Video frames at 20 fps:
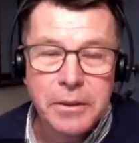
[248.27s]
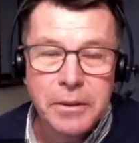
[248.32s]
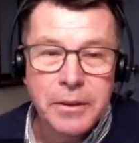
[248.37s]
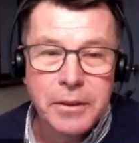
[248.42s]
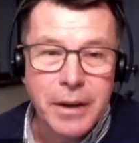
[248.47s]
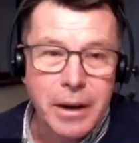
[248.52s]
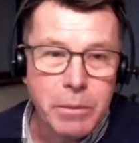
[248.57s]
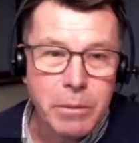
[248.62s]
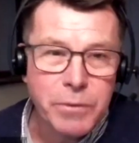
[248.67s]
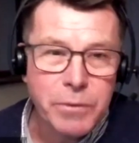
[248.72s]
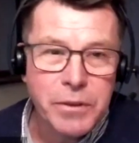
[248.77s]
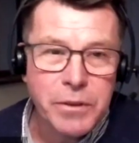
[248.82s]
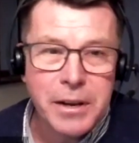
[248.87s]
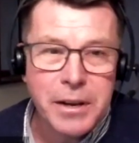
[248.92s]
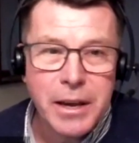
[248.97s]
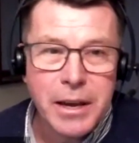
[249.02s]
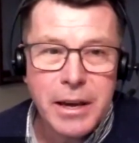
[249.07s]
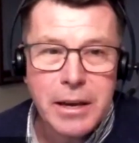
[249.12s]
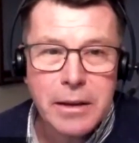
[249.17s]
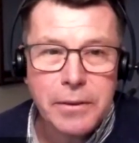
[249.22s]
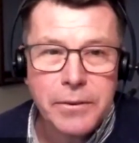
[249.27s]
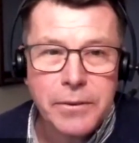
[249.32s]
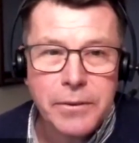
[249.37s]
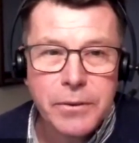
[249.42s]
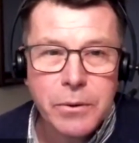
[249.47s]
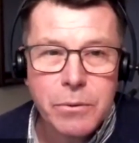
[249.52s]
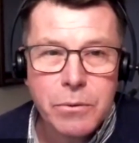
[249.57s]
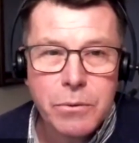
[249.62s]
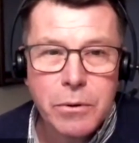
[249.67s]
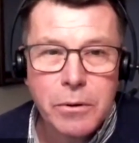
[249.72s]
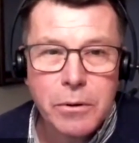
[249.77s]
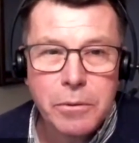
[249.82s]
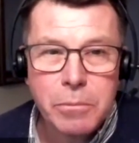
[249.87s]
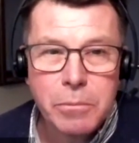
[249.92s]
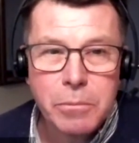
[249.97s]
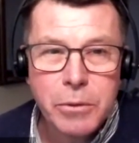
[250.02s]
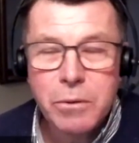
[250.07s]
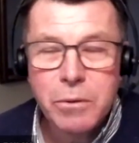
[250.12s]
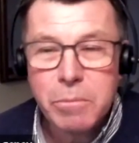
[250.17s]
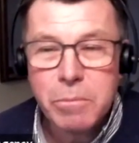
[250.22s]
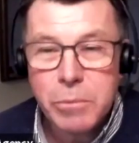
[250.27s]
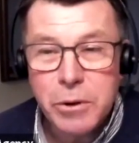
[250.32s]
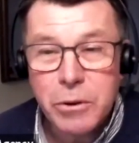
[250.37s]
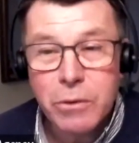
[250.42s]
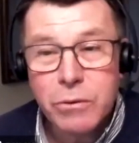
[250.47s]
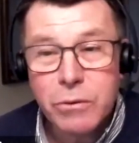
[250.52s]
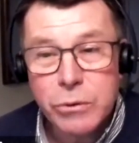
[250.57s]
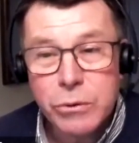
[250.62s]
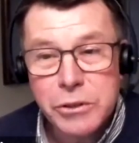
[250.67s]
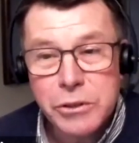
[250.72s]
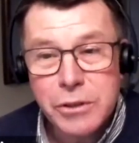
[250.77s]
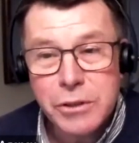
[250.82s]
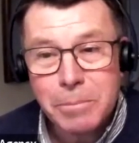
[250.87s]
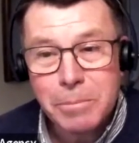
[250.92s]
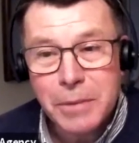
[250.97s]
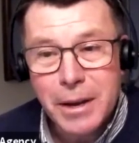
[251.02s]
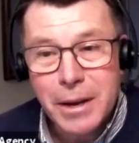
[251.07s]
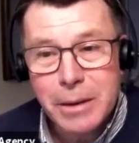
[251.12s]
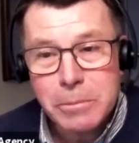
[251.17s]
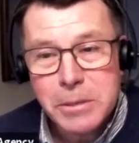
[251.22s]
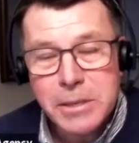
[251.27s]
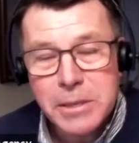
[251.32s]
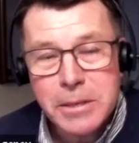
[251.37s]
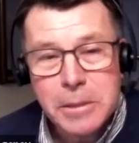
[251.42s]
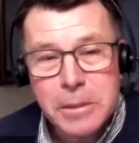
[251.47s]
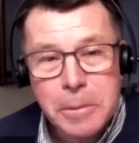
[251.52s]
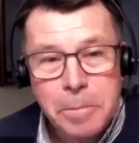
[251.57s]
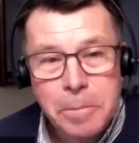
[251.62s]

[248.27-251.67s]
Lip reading: time of the day, and so on. But of course, sometimes